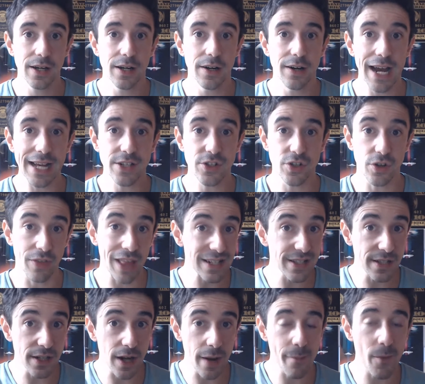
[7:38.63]
All right, so
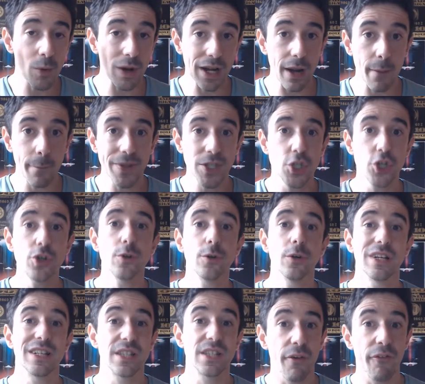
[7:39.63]
that's the number one. Number
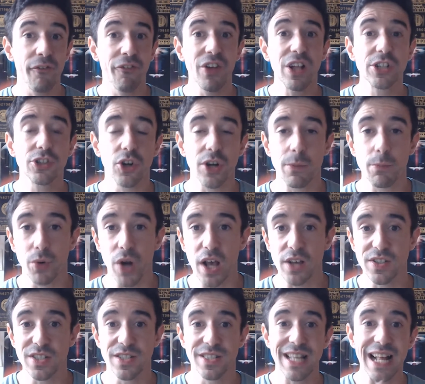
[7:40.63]
two is the filtering
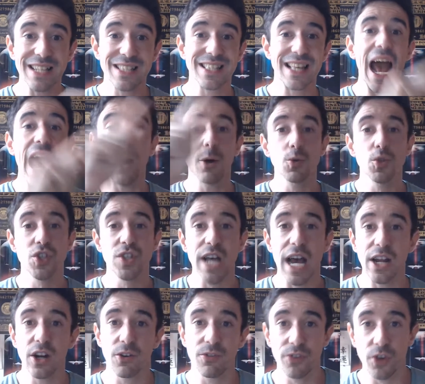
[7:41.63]
process. That's
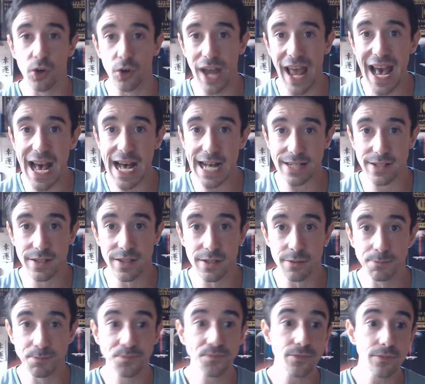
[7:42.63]
outside of your
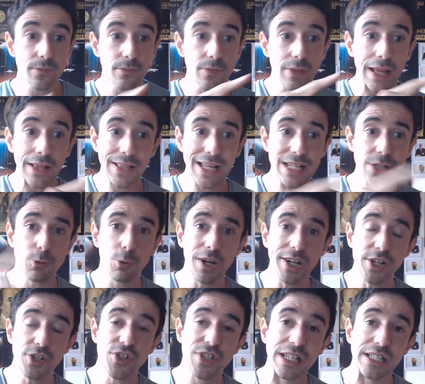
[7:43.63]
ads. That's where
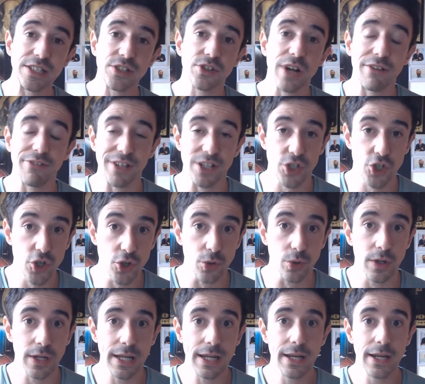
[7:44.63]
you're sending traffic to.
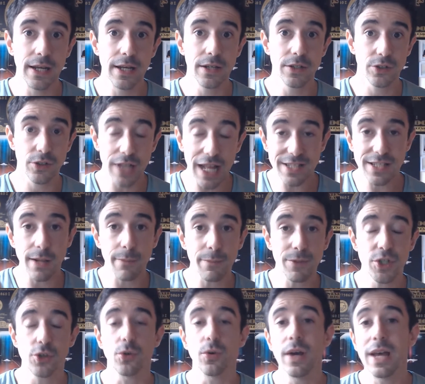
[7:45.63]
So that's
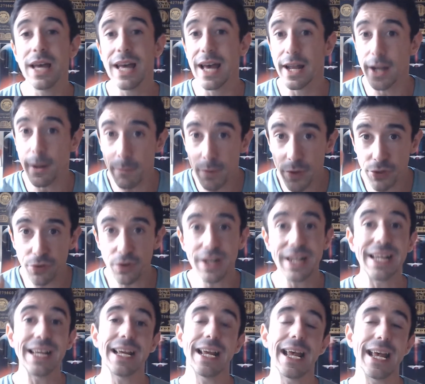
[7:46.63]
number two. And number
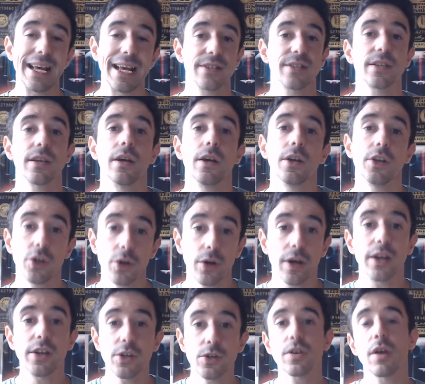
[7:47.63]
three is you
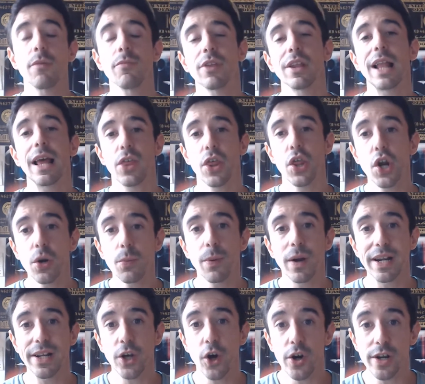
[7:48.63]
can use something like
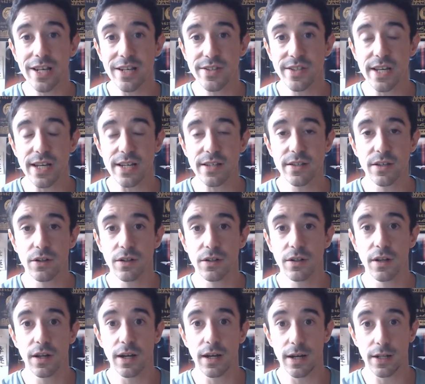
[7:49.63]
third-party audiences
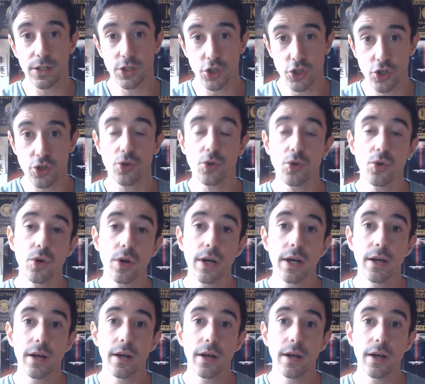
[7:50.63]
to,